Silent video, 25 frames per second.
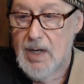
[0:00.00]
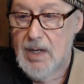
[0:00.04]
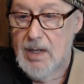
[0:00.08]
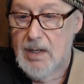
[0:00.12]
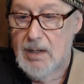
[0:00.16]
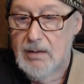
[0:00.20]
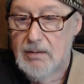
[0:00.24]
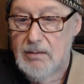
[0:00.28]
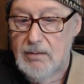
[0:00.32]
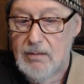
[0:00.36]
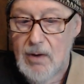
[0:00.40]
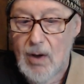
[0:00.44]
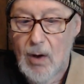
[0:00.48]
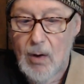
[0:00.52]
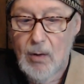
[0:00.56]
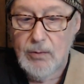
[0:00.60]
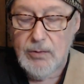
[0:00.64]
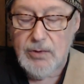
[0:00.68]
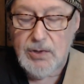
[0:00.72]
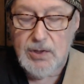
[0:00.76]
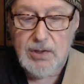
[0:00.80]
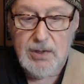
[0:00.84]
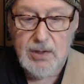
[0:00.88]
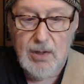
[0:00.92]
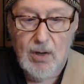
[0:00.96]
notes,
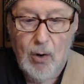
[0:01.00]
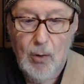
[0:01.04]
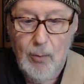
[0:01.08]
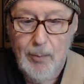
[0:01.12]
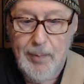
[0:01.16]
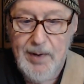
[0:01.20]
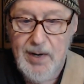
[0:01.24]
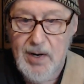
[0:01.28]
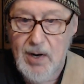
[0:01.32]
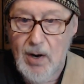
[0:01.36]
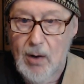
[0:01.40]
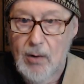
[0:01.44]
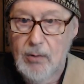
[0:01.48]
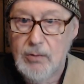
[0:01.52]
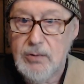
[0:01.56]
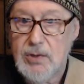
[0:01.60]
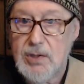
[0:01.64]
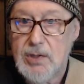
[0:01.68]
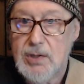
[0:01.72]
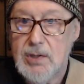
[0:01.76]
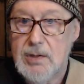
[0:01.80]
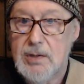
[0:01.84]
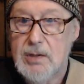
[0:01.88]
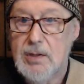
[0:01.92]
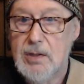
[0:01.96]
open notes
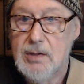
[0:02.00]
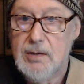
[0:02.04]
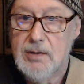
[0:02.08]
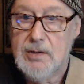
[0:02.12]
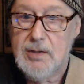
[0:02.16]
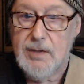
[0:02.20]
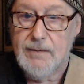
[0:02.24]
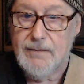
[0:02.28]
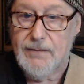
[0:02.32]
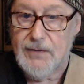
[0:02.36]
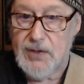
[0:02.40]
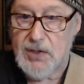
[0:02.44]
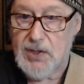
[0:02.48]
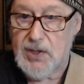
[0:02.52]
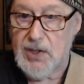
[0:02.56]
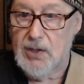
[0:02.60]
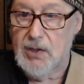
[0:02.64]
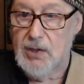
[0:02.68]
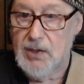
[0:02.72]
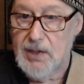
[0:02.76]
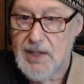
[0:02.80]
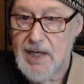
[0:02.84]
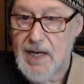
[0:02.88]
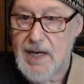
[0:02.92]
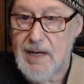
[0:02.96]
to
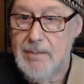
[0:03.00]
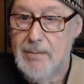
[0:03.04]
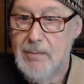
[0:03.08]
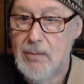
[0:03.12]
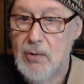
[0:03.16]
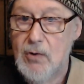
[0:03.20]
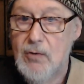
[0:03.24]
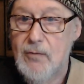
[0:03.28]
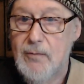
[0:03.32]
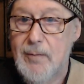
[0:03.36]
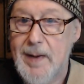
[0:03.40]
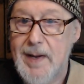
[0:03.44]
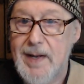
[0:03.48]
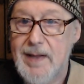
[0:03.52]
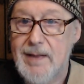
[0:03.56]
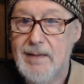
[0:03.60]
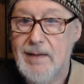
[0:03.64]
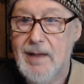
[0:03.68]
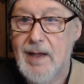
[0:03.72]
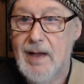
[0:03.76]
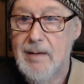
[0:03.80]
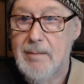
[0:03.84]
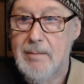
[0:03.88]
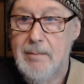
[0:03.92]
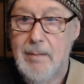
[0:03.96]
facilitate movement that
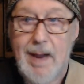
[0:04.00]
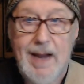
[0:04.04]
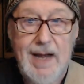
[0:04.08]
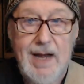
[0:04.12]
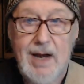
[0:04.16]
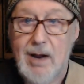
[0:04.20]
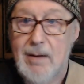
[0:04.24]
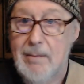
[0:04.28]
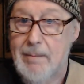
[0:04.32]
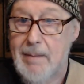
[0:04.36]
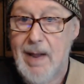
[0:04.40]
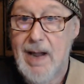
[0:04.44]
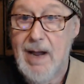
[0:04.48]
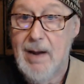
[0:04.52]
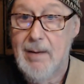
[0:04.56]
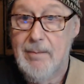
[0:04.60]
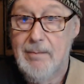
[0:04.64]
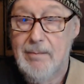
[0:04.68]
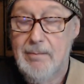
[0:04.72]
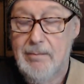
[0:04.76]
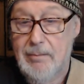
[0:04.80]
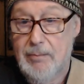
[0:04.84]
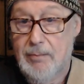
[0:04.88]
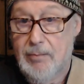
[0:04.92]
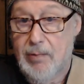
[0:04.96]
may or
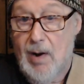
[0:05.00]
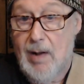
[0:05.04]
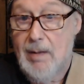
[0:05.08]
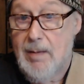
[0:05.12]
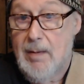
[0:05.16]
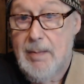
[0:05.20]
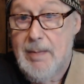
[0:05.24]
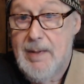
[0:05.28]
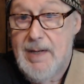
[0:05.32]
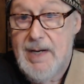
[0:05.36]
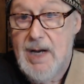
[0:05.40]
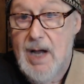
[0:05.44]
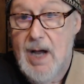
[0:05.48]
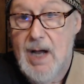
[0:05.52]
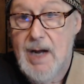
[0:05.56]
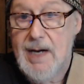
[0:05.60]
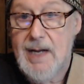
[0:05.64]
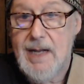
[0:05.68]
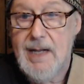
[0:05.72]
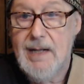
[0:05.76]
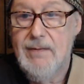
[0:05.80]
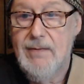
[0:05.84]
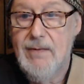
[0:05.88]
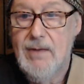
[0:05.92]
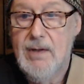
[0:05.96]
probably not
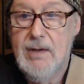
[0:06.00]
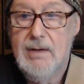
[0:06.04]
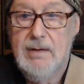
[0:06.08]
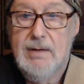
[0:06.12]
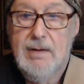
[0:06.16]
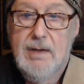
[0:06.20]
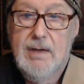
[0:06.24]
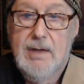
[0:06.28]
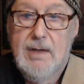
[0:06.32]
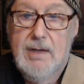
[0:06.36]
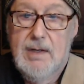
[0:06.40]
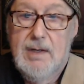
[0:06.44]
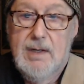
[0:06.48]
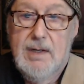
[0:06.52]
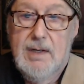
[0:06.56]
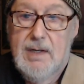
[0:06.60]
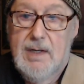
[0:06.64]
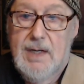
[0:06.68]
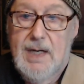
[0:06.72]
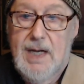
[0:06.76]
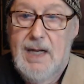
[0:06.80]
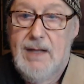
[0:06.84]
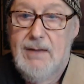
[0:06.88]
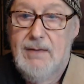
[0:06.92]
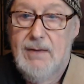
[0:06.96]
in
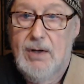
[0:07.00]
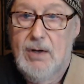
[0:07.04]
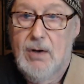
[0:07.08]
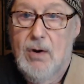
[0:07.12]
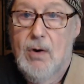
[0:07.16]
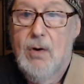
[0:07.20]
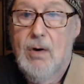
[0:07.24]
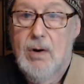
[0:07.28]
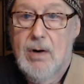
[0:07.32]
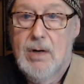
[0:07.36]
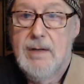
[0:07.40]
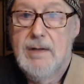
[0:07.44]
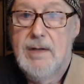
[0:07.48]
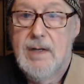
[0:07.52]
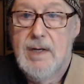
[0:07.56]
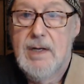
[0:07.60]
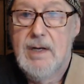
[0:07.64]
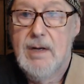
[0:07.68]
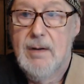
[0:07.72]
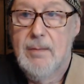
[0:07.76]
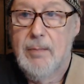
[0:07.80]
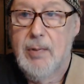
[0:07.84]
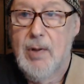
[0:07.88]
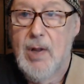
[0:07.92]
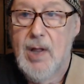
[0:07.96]
the chord that you're
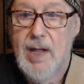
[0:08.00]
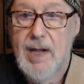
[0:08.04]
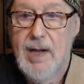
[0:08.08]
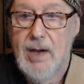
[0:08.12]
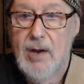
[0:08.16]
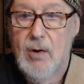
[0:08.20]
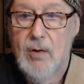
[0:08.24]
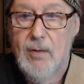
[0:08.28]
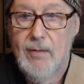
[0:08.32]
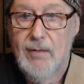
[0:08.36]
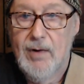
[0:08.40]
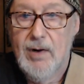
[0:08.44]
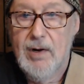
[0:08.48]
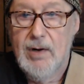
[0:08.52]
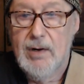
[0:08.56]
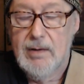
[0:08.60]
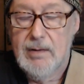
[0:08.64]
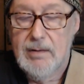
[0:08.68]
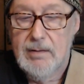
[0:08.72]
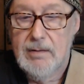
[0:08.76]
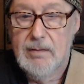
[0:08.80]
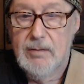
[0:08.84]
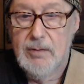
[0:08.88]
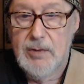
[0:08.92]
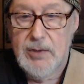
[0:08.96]
playing over,
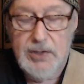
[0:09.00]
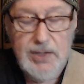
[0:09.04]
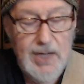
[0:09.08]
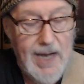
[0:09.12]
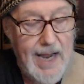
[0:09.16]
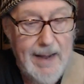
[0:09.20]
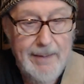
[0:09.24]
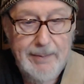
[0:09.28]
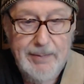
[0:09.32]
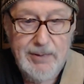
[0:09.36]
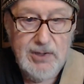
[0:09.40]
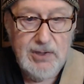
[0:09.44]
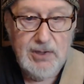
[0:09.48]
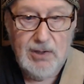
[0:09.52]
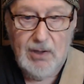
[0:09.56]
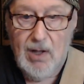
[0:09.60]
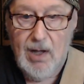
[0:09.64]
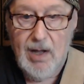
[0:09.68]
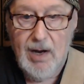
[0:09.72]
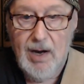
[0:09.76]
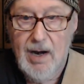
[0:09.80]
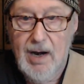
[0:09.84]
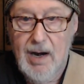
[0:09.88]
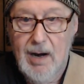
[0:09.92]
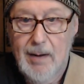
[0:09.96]
which happens a lot on
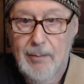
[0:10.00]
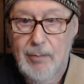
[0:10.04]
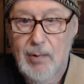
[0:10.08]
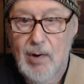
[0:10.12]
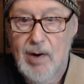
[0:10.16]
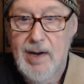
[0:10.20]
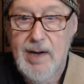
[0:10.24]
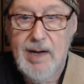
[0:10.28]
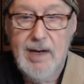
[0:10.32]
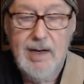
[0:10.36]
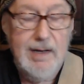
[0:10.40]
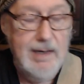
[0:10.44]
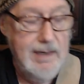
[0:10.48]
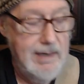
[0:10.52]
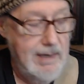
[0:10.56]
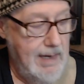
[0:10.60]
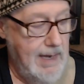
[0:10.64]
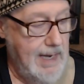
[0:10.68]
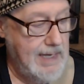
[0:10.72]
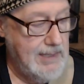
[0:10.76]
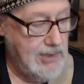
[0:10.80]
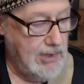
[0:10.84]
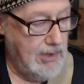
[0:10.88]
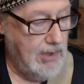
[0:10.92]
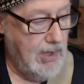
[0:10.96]
upright. Has a
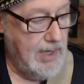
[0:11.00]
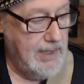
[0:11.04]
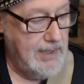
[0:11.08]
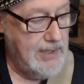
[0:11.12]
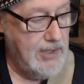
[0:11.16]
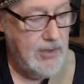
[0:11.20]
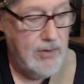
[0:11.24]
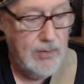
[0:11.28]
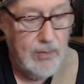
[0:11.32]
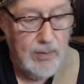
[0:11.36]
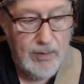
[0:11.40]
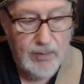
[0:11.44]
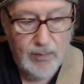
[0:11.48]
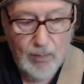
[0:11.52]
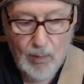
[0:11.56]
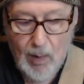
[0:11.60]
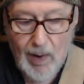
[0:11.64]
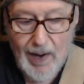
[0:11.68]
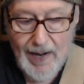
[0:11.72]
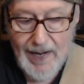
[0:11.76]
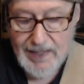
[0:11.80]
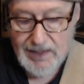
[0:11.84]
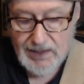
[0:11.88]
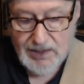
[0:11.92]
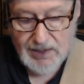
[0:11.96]
lot to do with why
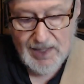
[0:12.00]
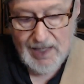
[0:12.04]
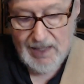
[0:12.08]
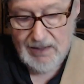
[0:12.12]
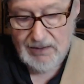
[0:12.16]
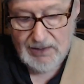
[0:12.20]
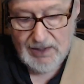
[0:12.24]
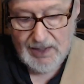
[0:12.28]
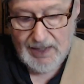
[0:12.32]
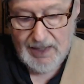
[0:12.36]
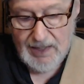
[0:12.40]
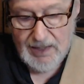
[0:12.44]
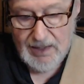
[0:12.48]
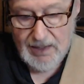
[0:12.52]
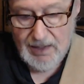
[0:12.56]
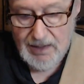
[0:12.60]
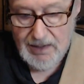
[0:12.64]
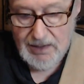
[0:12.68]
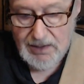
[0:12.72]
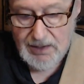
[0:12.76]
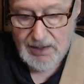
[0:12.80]
it sounds like it does.